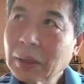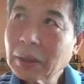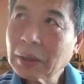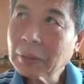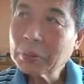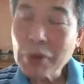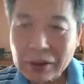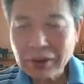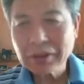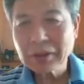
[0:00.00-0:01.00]
the
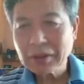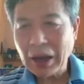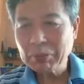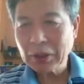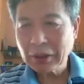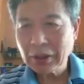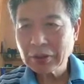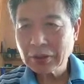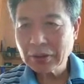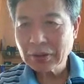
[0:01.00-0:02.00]
practical
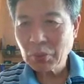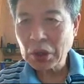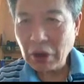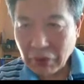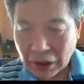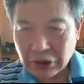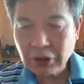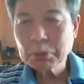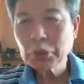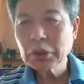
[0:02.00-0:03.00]
applications, where you have
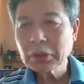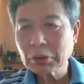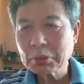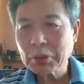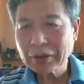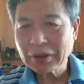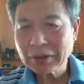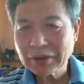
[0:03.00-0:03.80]
actually put it into practice.